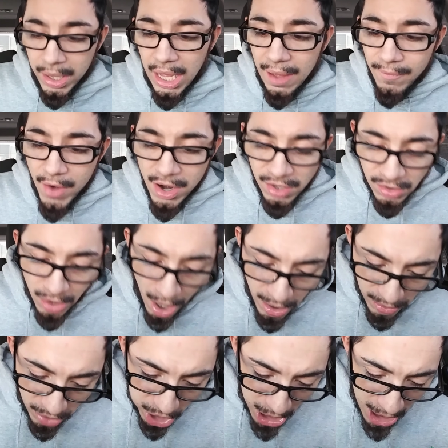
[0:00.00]
look at verse
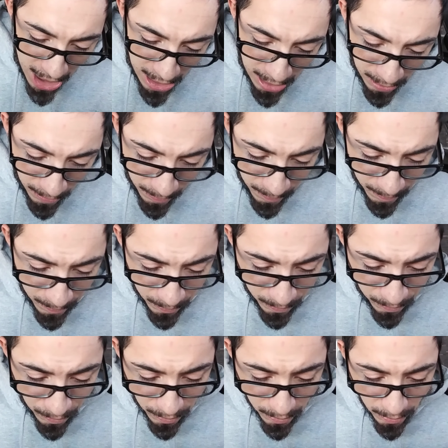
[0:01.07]
13.
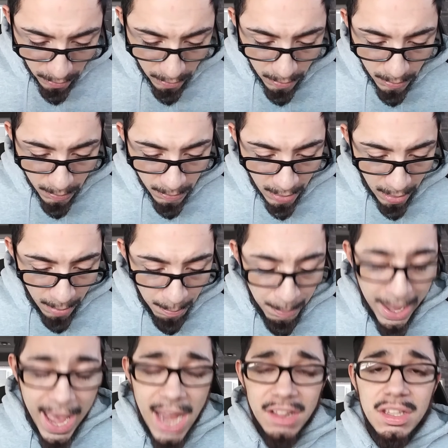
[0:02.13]

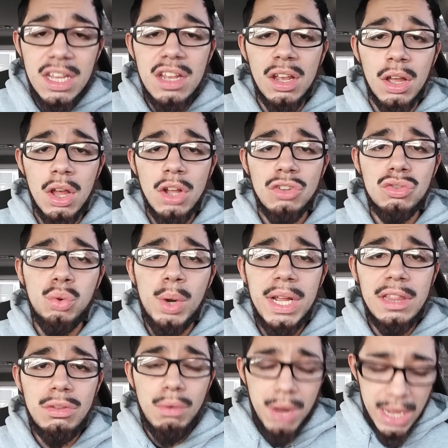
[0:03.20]
Matthew
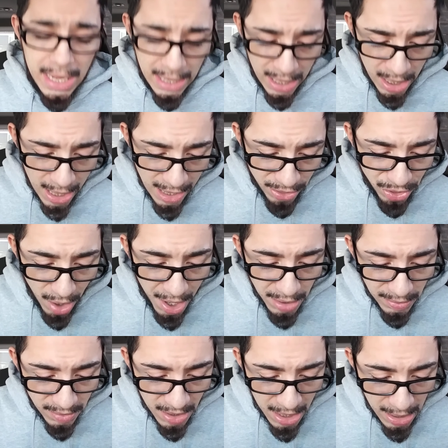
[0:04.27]
23 and
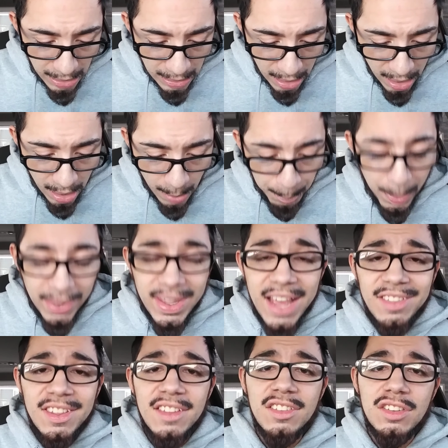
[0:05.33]
13. But
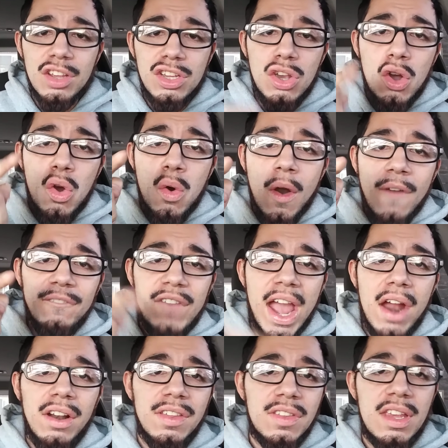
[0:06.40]
this is to you,
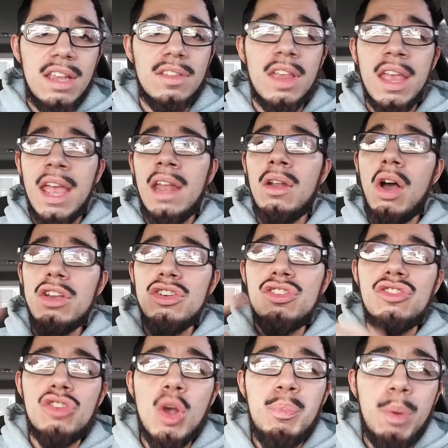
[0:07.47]
Pharisees, and all you
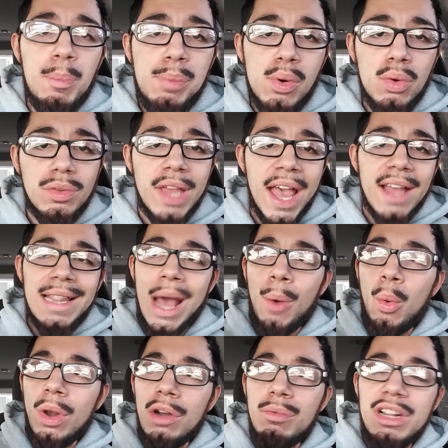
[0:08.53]
super brutes that
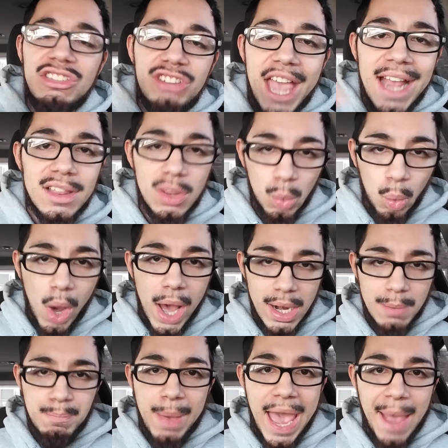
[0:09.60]
want to reject the
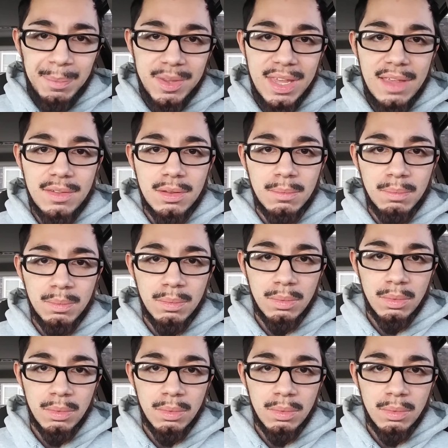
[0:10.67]
water baptism.